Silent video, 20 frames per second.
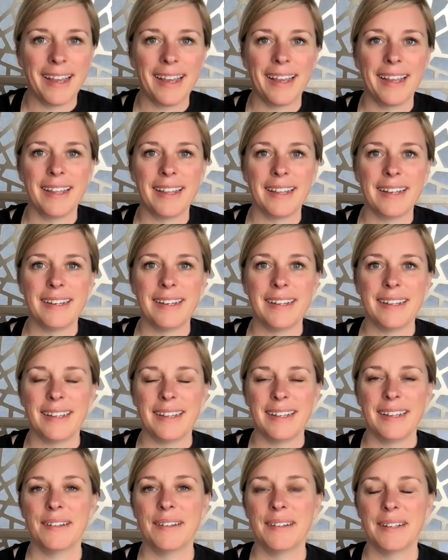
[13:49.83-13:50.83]
And
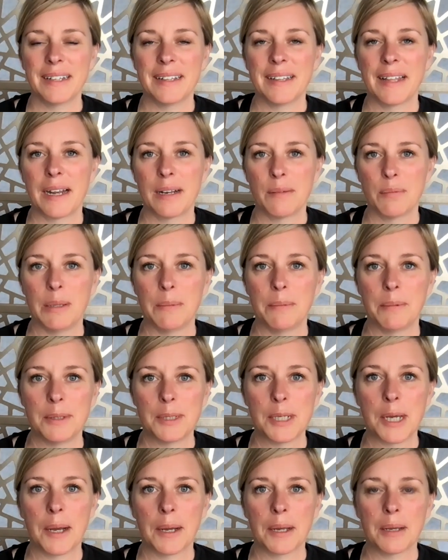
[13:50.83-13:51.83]
hearing a lot of people
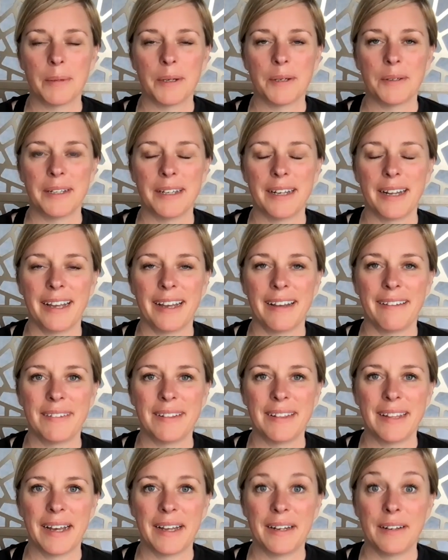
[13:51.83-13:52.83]
talk about it, I have
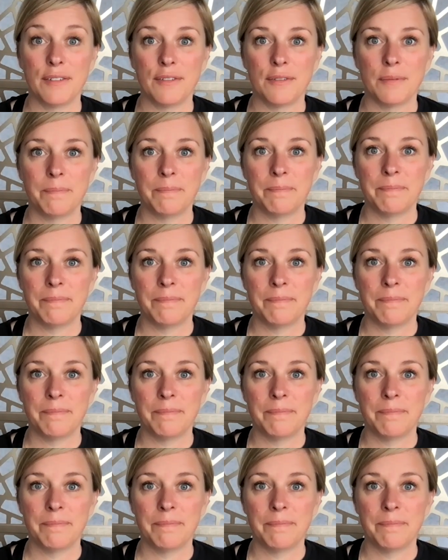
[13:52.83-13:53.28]
a lot of